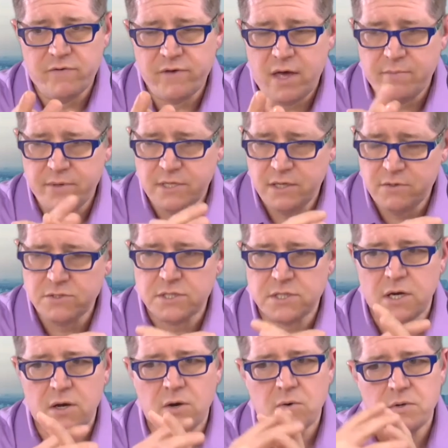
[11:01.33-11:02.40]
happened years
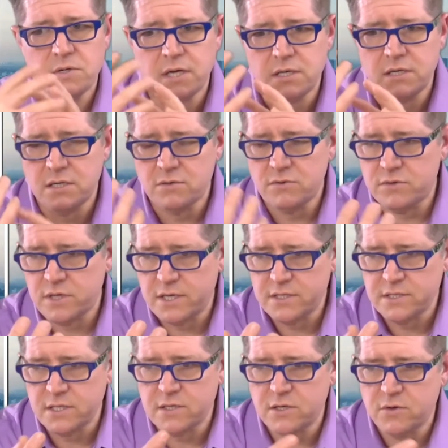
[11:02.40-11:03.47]
ago, and things
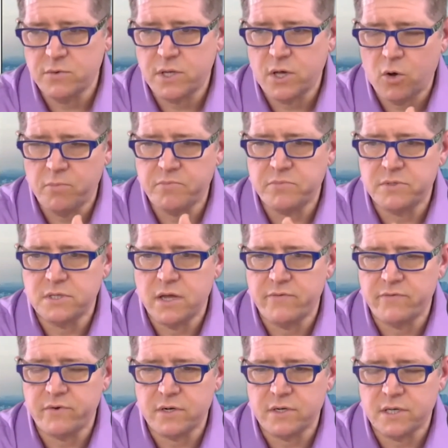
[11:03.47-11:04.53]
that you would hope
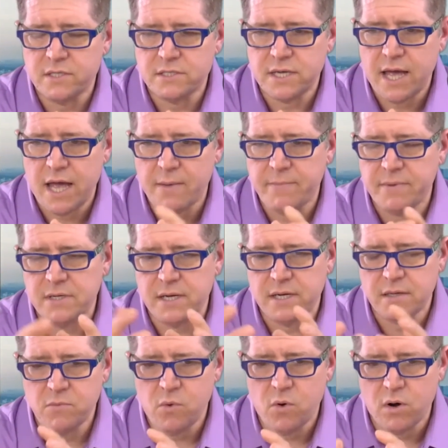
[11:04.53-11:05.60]
never doesn't happen
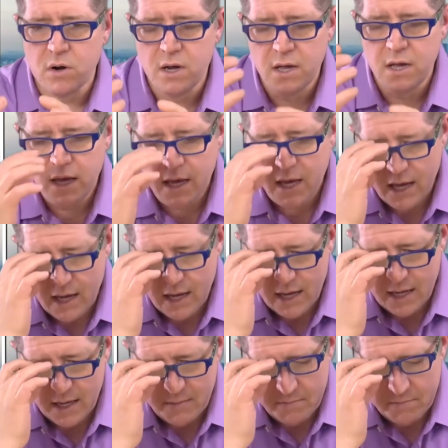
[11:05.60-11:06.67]
anymore.
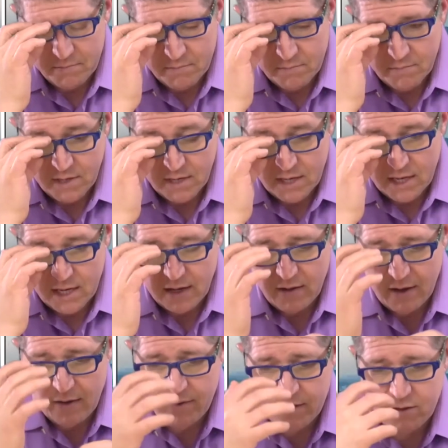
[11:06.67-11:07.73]
Um,
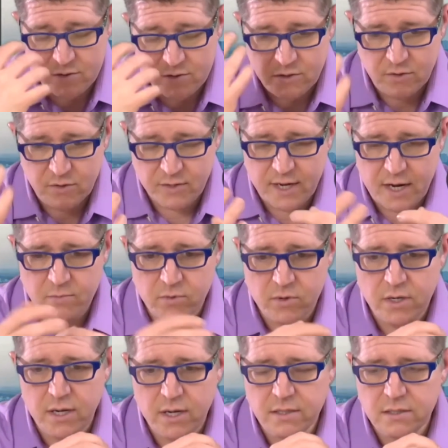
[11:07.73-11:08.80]
and then you turn on the
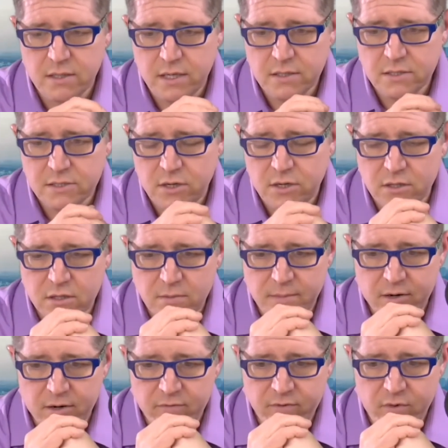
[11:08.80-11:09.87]
camera and start the
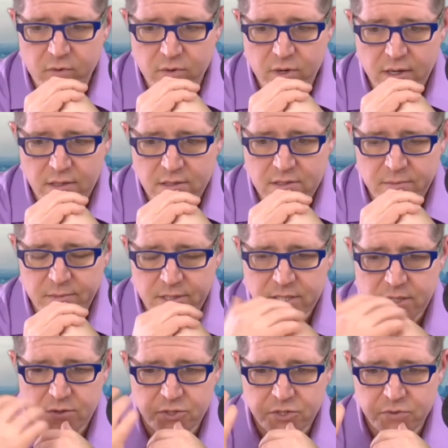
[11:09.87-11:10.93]
microphone, and somebody
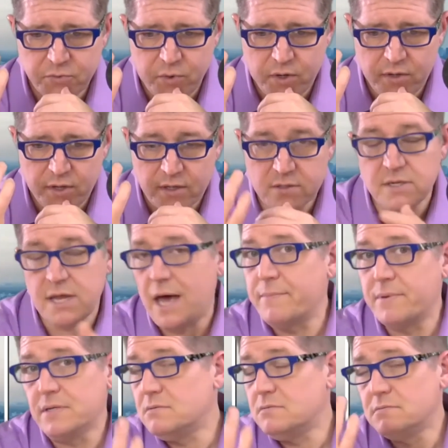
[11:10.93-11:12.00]
tells you one that
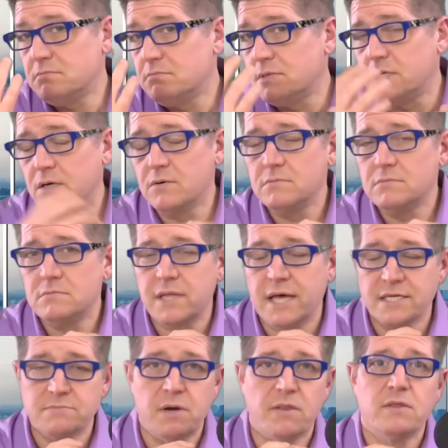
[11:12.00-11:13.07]
happened
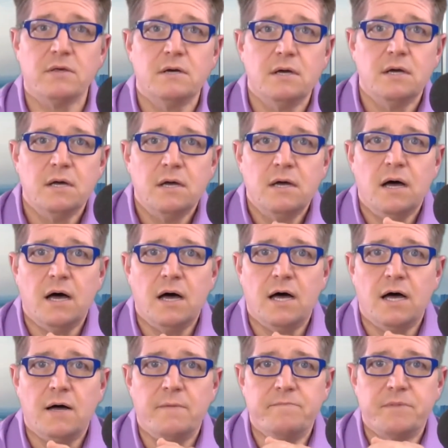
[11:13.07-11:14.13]
last month.
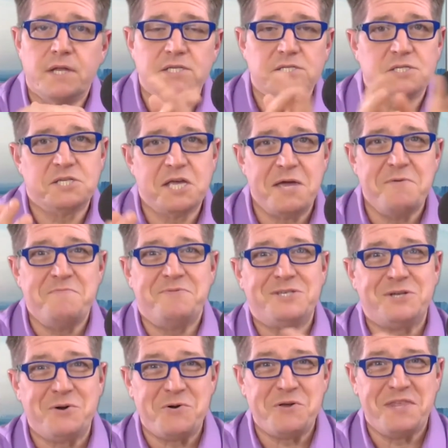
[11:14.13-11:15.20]
That is the same
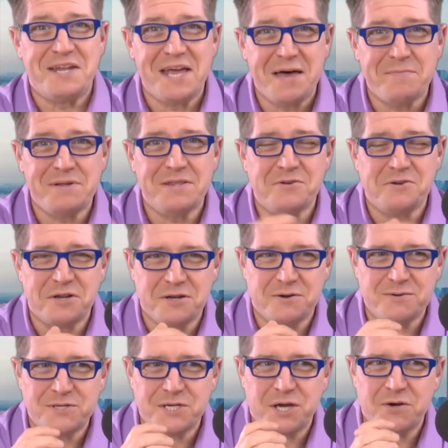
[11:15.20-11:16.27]
story that happened 30
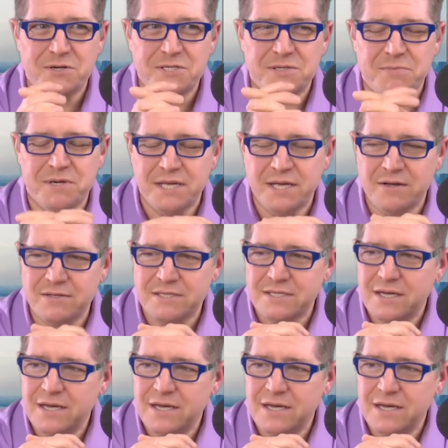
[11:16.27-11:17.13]
years ago to somebody else.